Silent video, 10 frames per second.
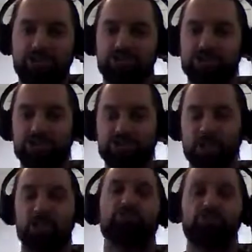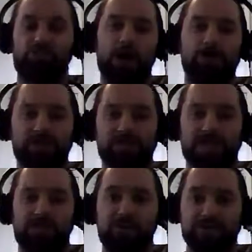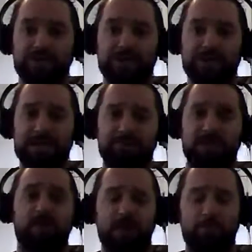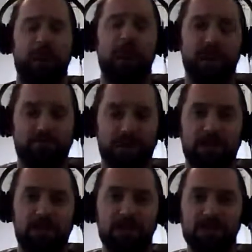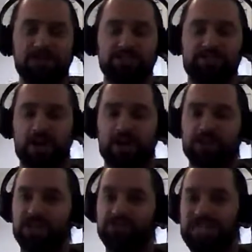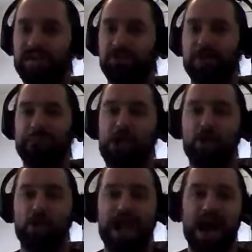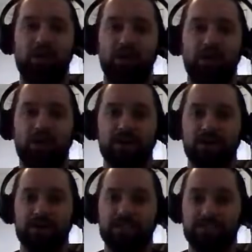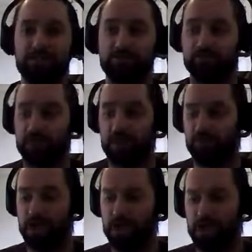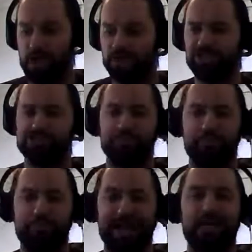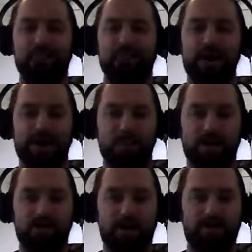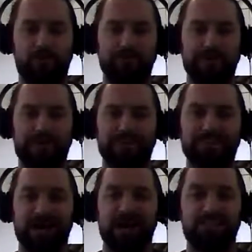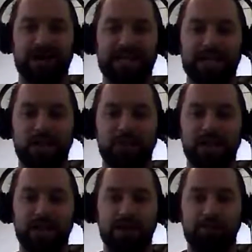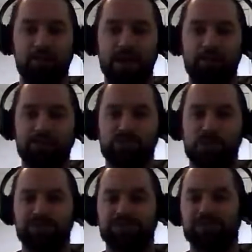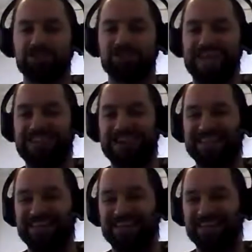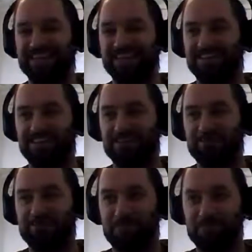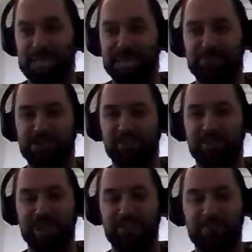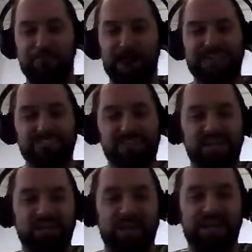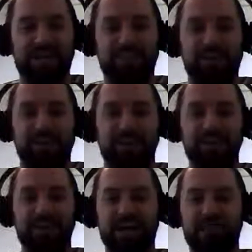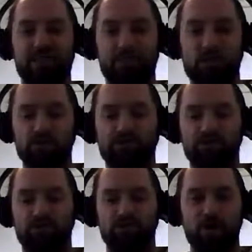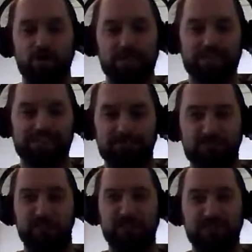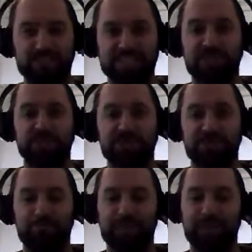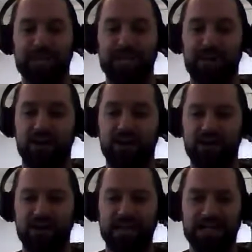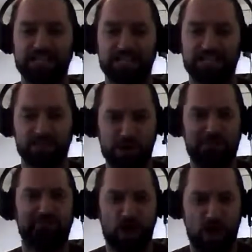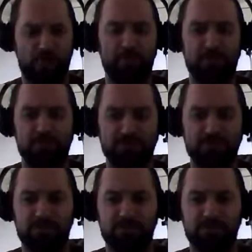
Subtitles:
actually start surrounding yourself with the same people that Rob and I have been surrounding ourselves here at Empower Network to, not just make money. I mean, Rob's making a ton of money here, but Rob, would you also say that the people and the mindset training and the personal growth that's involved in this huge community here is pretty phenomenal?